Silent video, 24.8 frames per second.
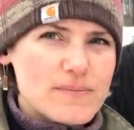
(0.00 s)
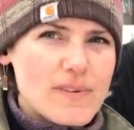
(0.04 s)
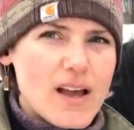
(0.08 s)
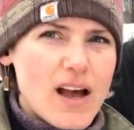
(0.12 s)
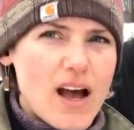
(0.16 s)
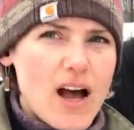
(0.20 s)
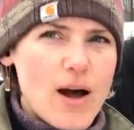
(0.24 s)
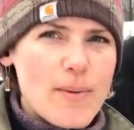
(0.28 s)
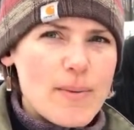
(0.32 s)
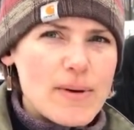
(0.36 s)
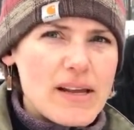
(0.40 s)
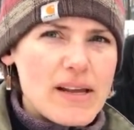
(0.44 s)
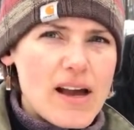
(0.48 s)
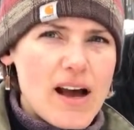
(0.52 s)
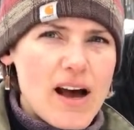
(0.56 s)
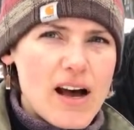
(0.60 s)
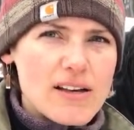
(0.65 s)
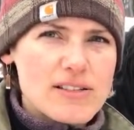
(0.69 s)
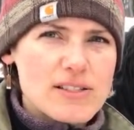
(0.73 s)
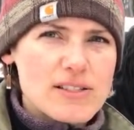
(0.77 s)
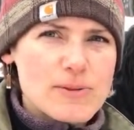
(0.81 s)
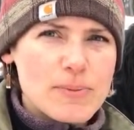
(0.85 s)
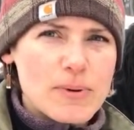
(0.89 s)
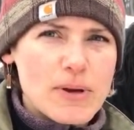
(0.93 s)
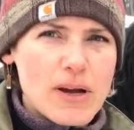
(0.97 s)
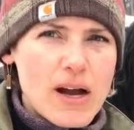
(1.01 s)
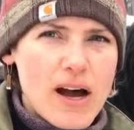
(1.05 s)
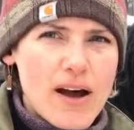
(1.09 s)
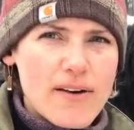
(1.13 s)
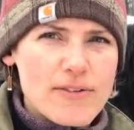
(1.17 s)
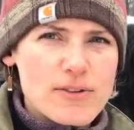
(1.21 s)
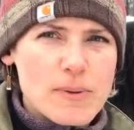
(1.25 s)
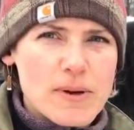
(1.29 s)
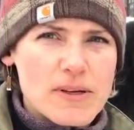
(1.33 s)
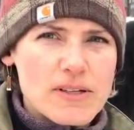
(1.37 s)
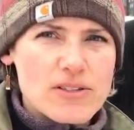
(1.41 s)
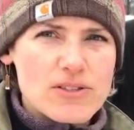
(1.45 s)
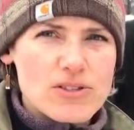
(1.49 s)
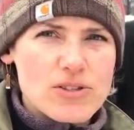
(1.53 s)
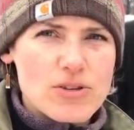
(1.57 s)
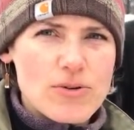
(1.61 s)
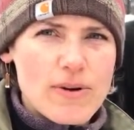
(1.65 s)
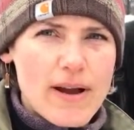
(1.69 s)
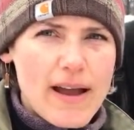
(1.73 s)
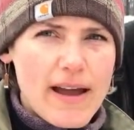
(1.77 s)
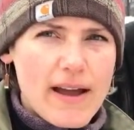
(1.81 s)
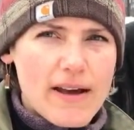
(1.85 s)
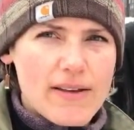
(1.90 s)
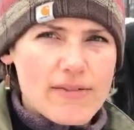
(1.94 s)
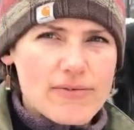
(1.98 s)
How many offspring does who
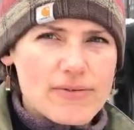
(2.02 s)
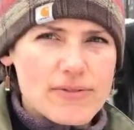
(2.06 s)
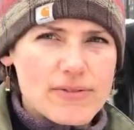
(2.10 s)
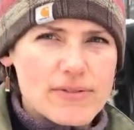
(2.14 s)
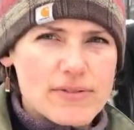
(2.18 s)
have?